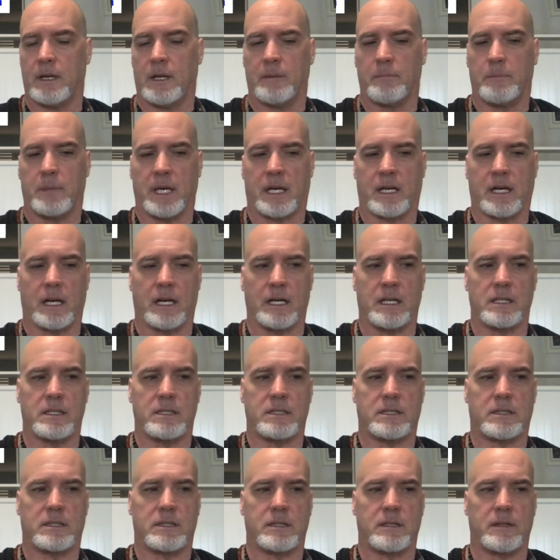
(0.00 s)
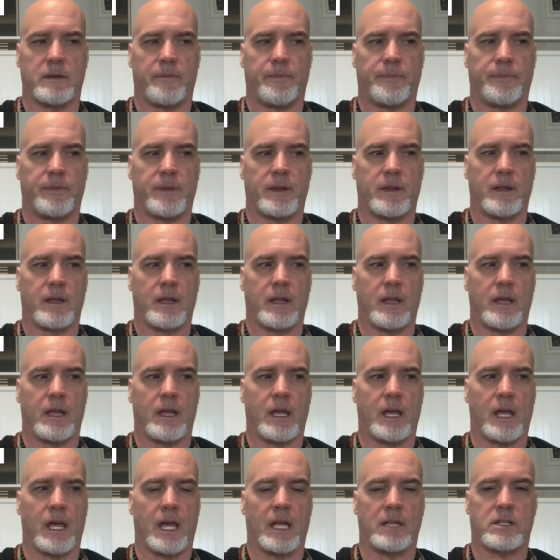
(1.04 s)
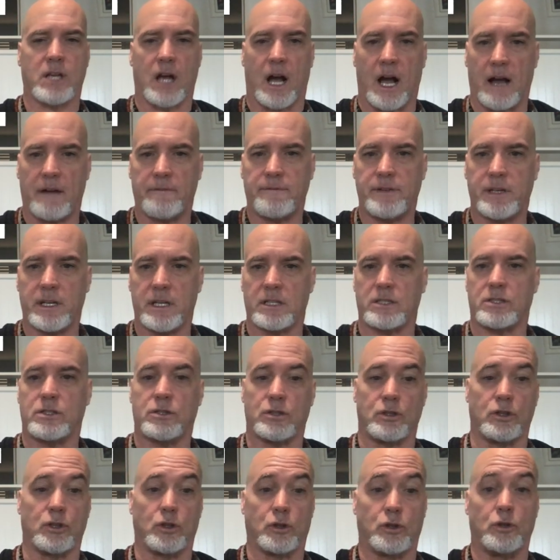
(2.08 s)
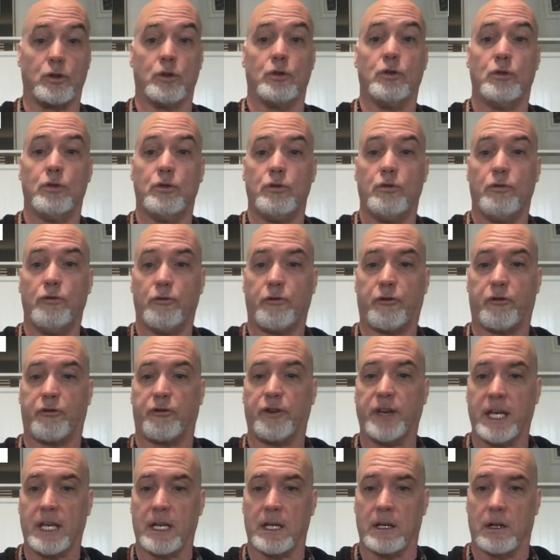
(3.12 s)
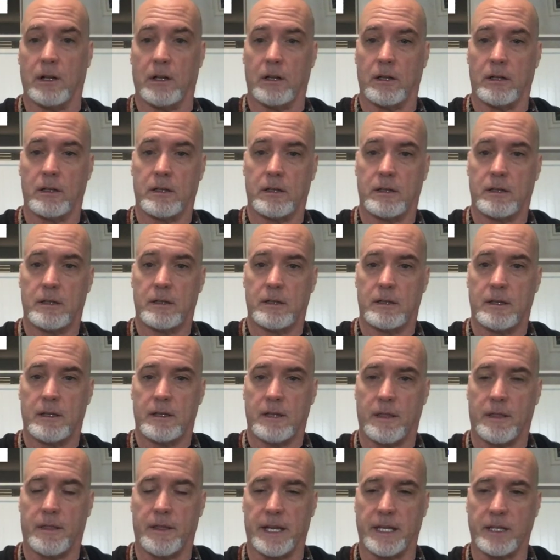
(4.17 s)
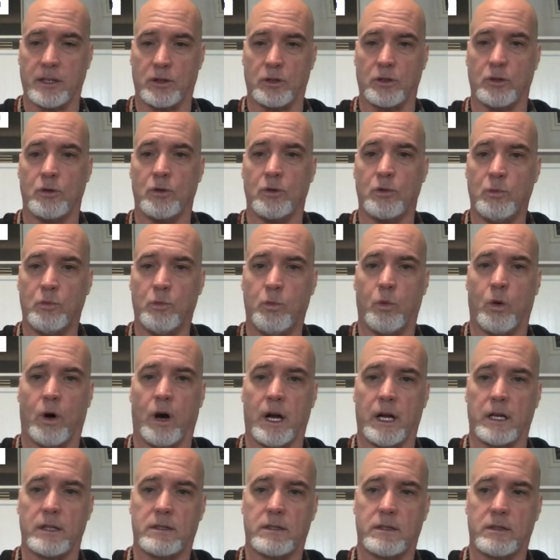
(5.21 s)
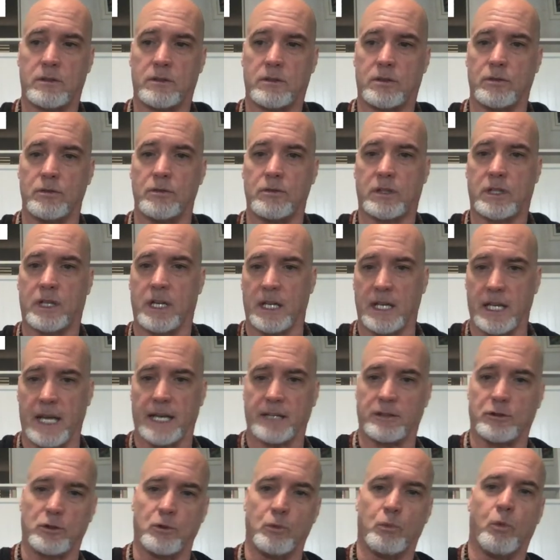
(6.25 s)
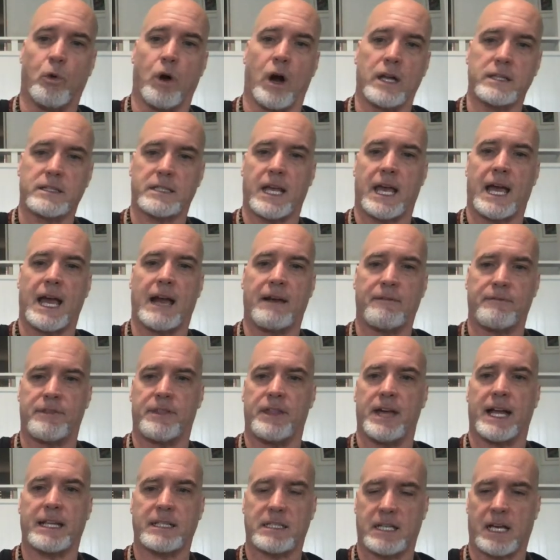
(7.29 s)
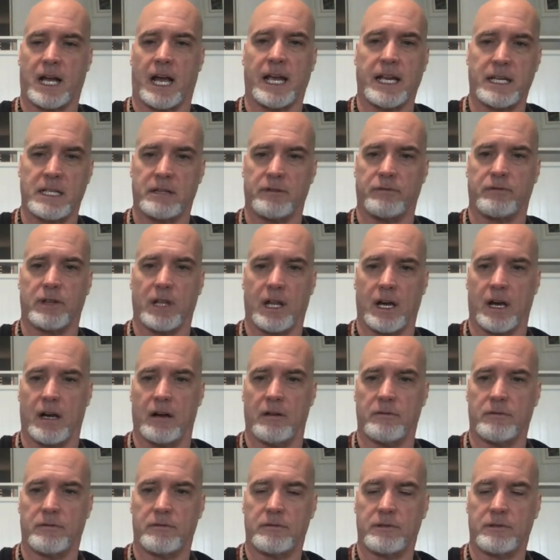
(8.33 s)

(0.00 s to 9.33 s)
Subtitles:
Because it's obvious you feel that you want to connect. You want to have that kind of love